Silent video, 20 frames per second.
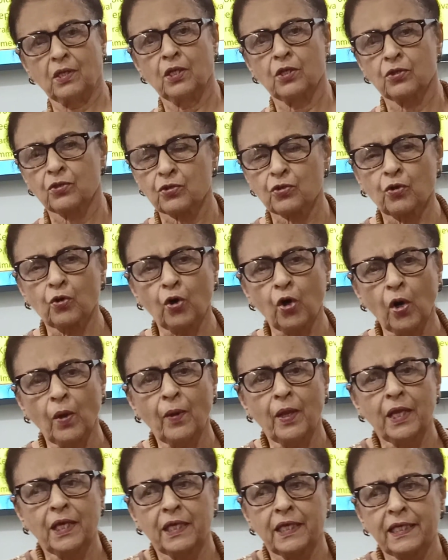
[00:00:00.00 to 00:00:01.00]
So
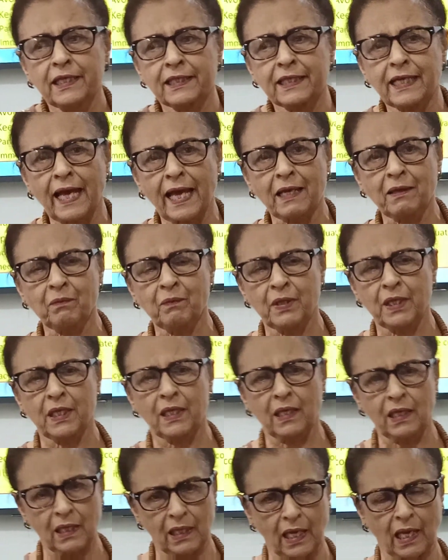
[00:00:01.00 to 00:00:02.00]
it can
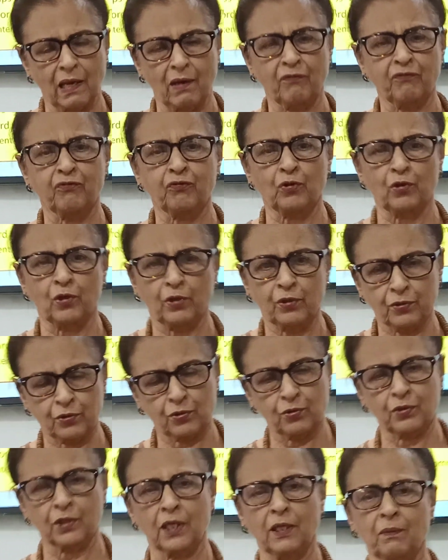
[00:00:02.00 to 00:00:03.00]
be helpful to
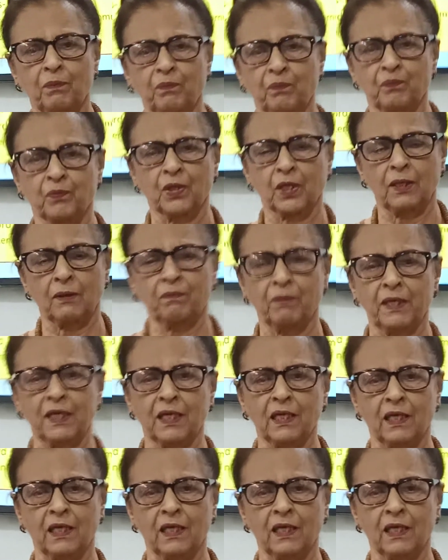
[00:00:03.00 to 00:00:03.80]
keeping